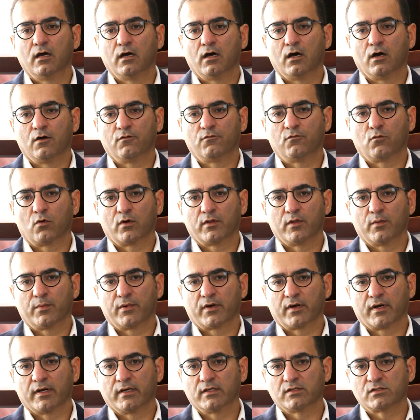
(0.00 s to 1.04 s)
uh, for the
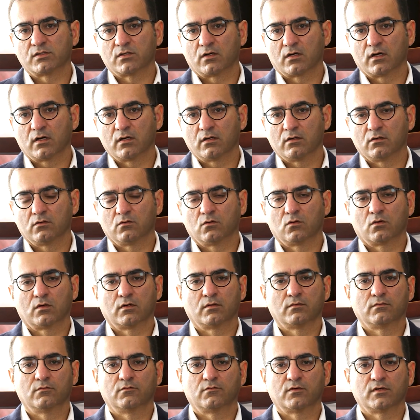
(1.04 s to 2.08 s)
period to start
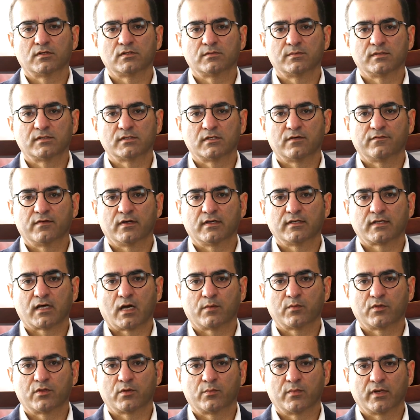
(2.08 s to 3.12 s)
or for a specific
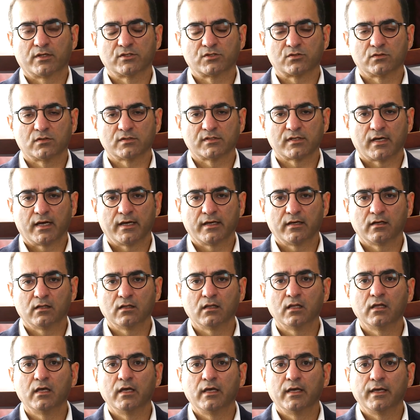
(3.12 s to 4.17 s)
time in their menstrual
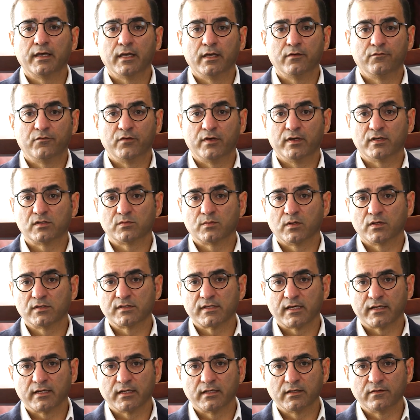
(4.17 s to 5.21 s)
cycle. If we expose
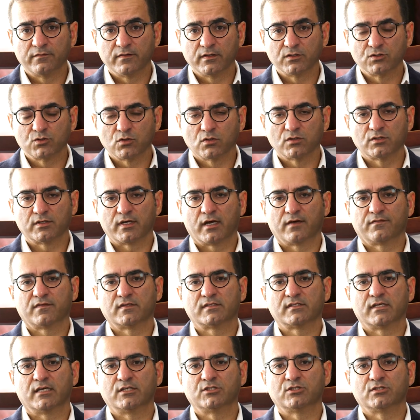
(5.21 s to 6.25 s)
that individual to
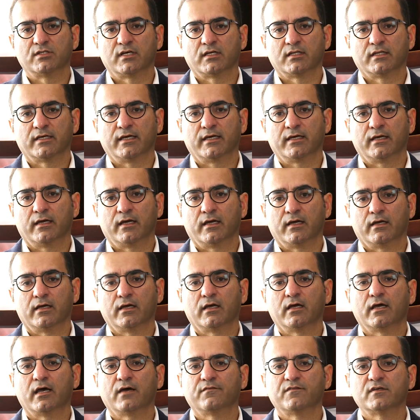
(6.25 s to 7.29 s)
FSH and, LH,
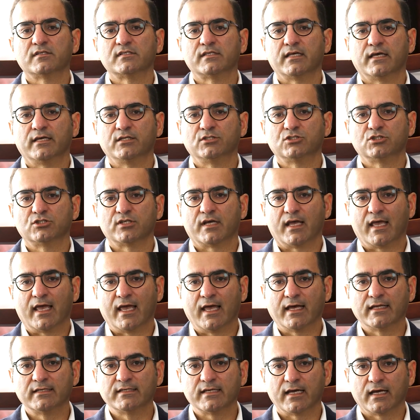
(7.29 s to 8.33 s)
FSH
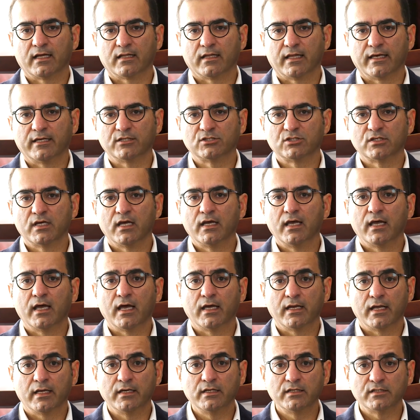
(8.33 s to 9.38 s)
and LH
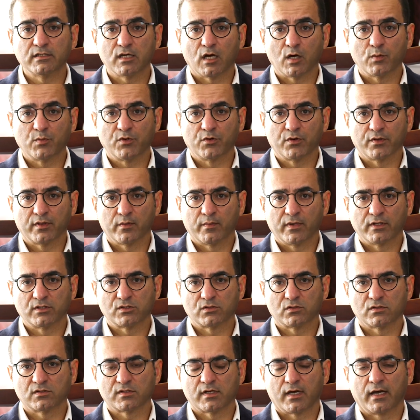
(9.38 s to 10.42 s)
at any time during the
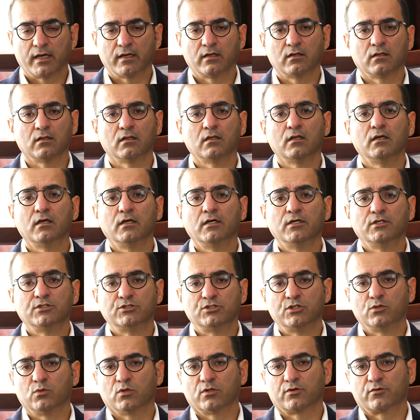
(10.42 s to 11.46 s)
menstrual cycle,
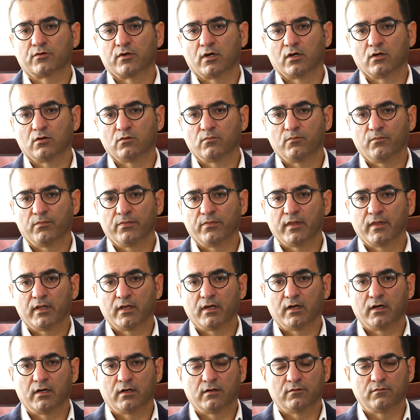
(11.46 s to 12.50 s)
she will grow
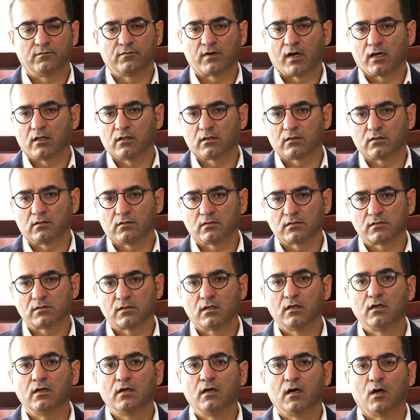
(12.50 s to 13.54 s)
uh, follicles
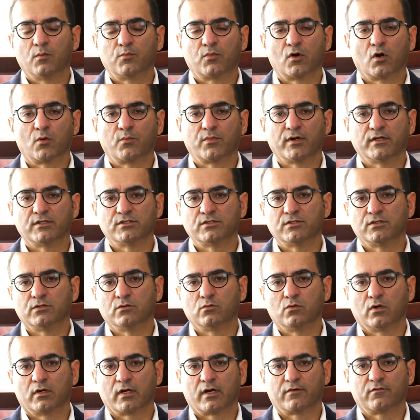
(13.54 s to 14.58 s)
appropriate to
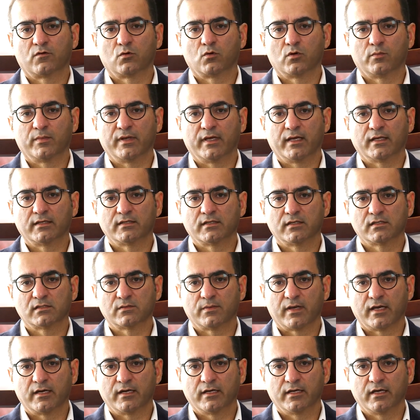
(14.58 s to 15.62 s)
whatever would be
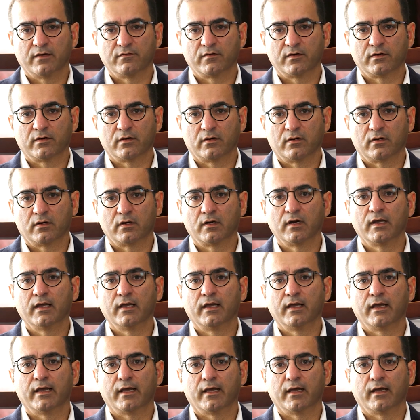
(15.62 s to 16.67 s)
anticipated given her
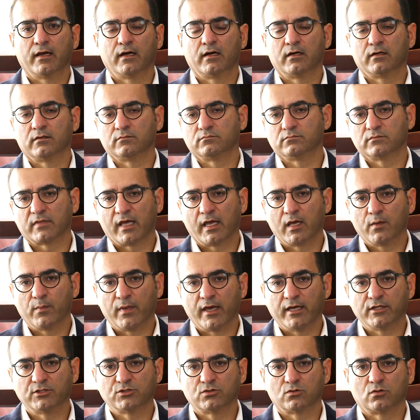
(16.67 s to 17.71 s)
um,
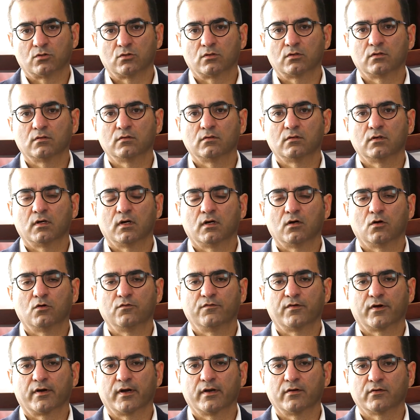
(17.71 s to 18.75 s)
AMH or uh,
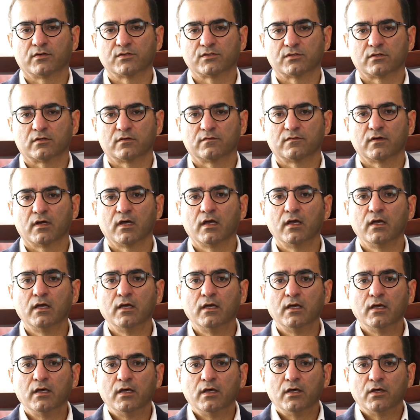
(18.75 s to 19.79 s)
ovarian reserve.
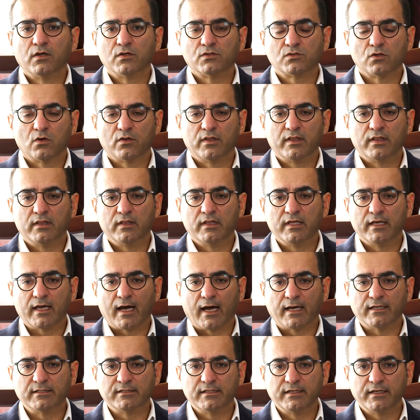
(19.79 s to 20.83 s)
So the
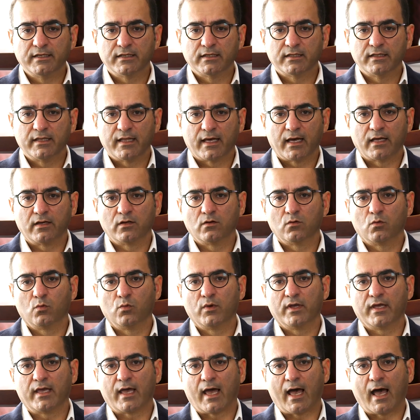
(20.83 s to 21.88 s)
idea that
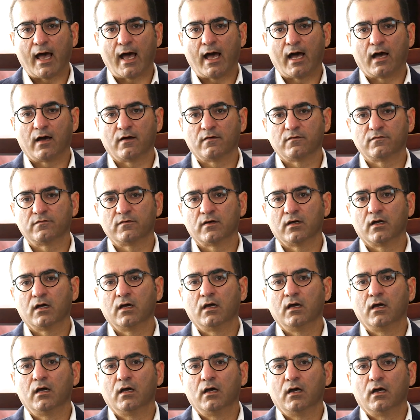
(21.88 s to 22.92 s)
we have
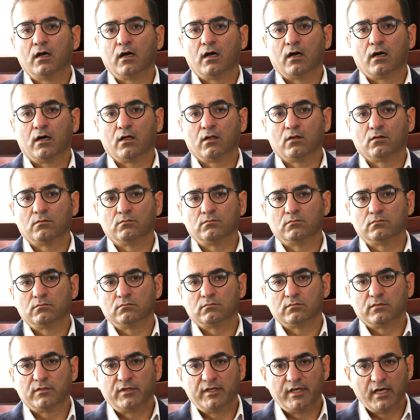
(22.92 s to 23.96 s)
a
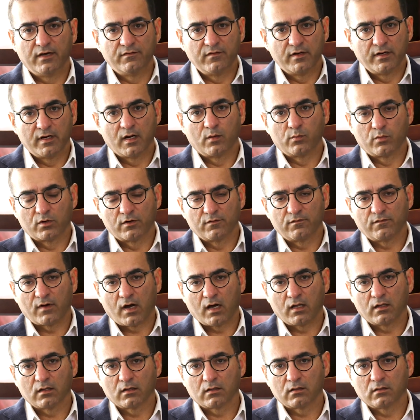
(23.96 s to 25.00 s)
given number of
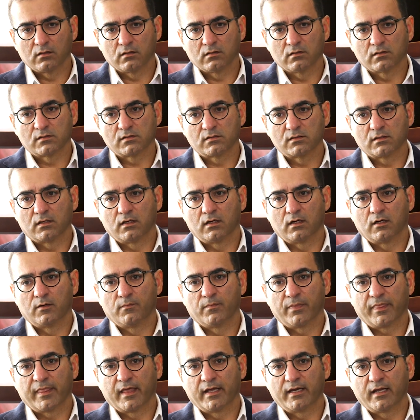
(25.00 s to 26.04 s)
follicles
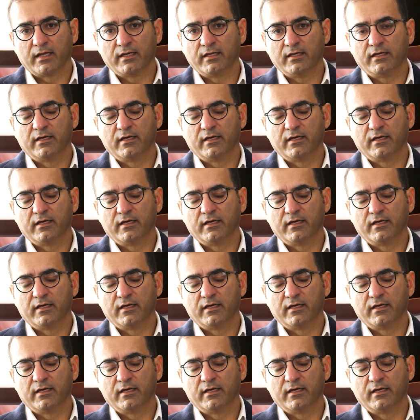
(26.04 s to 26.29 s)
um, at any